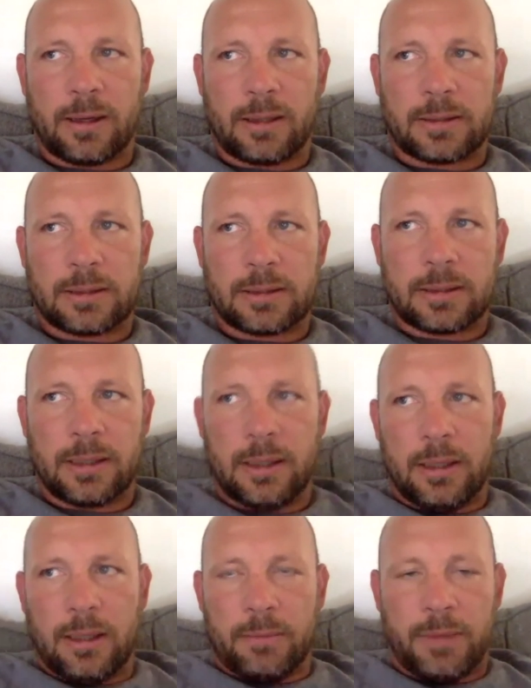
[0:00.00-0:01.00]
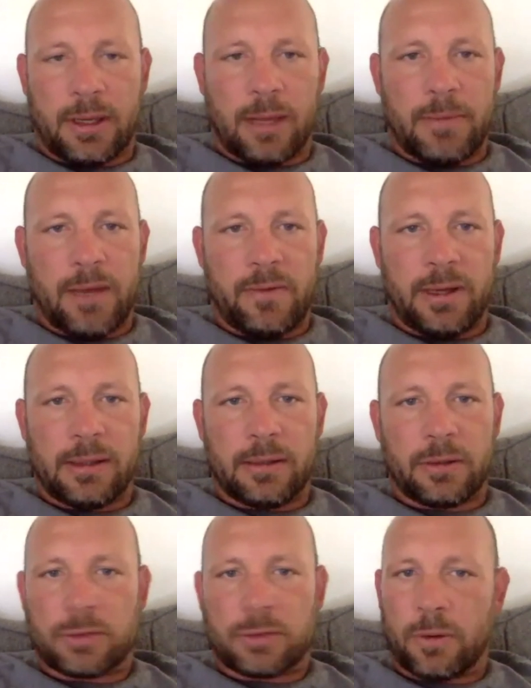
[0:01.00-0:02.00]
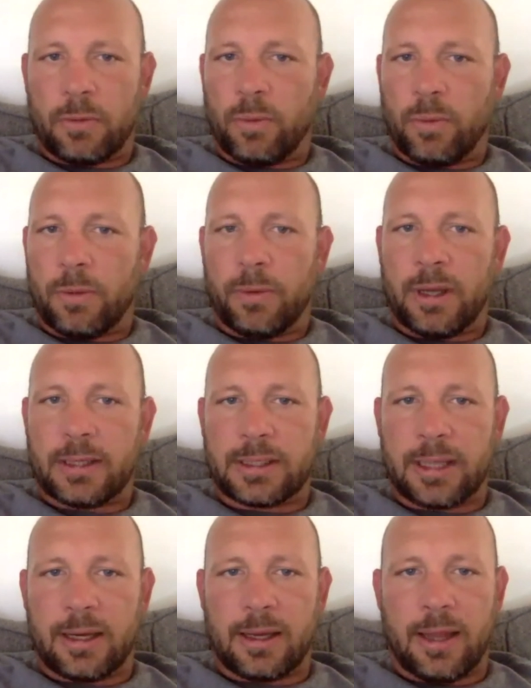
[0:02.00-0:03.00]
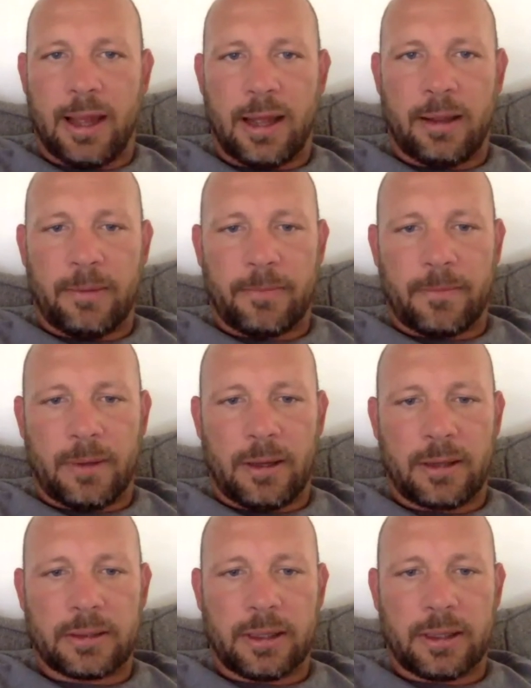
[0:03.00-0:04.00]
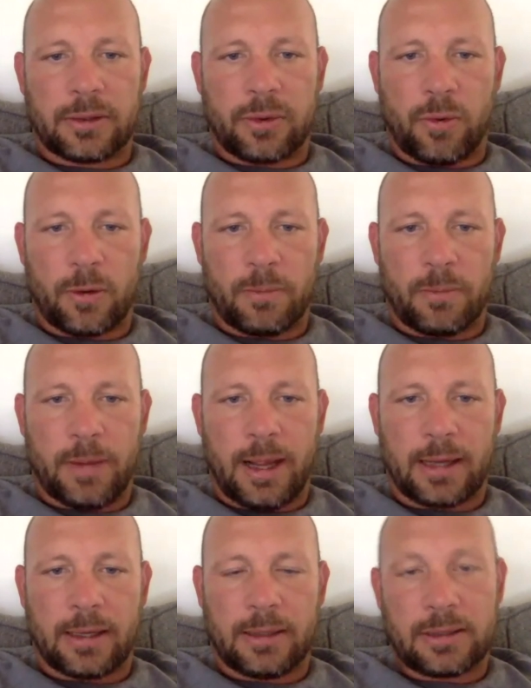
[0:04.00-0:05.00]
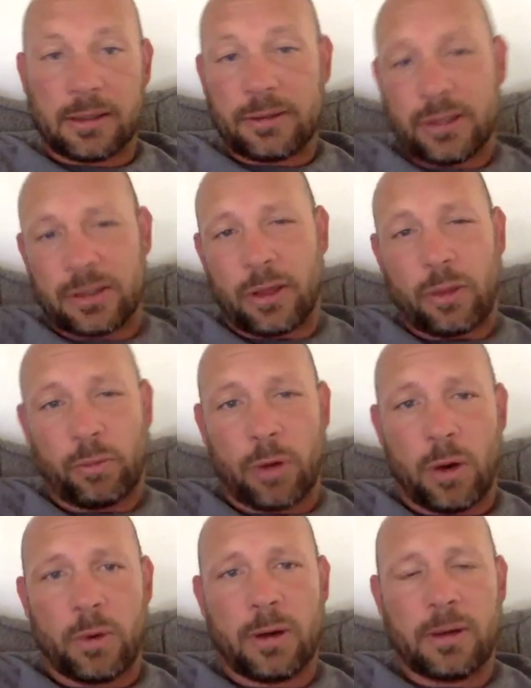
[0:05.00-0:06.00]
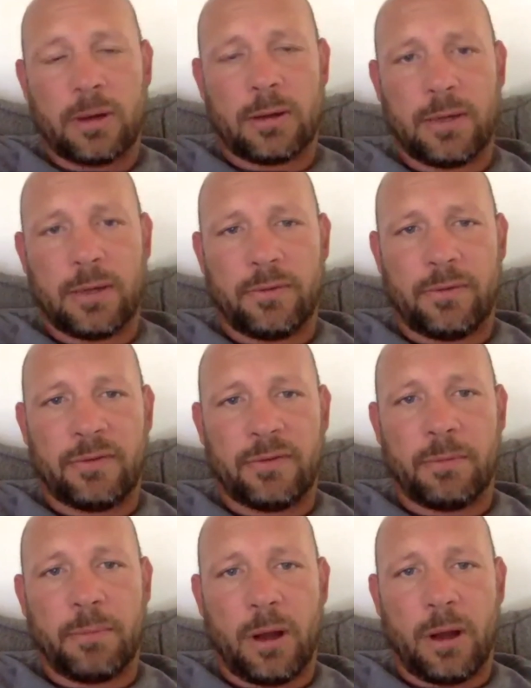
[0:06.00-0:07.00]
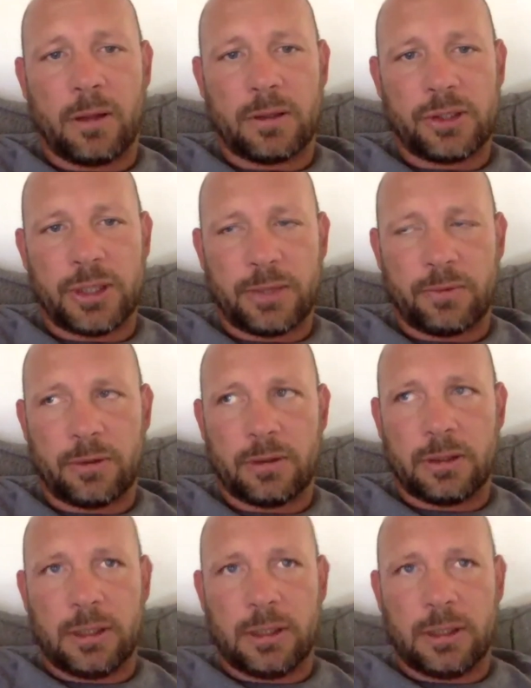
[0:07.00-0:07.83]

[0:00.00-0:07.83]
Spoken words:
It's become evident that there's more than one way to skin a cat as a quarterback, and as just a thrower of a ball in general.